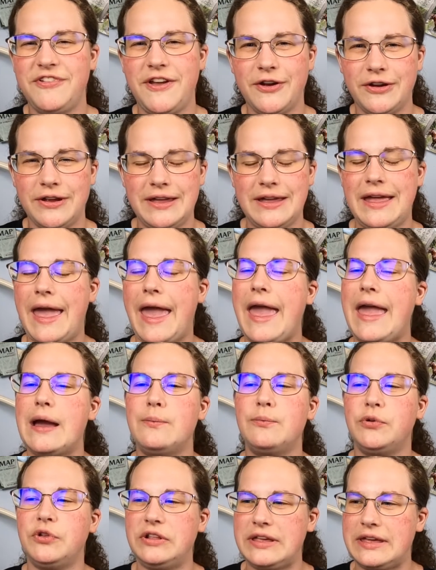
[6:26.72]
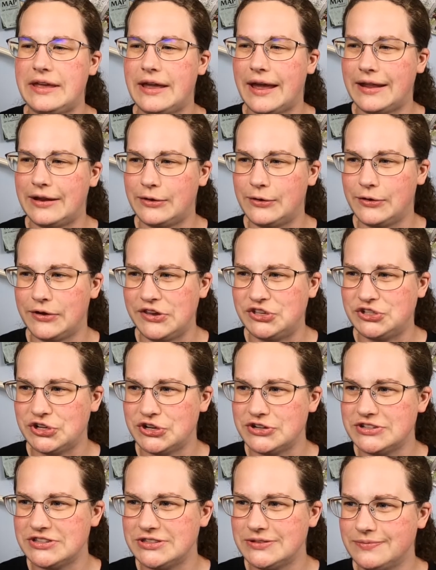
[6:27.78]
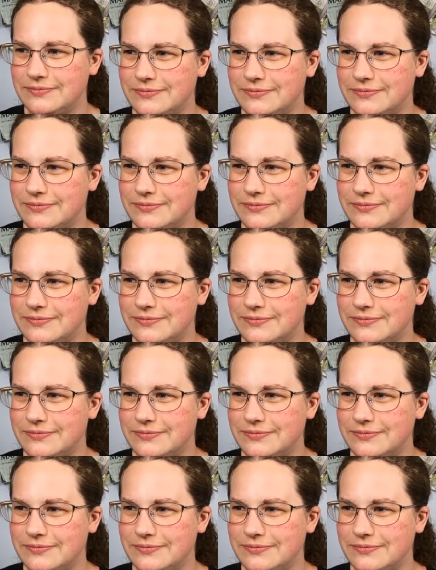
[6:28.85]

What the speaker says: very amble-y kind of creatures.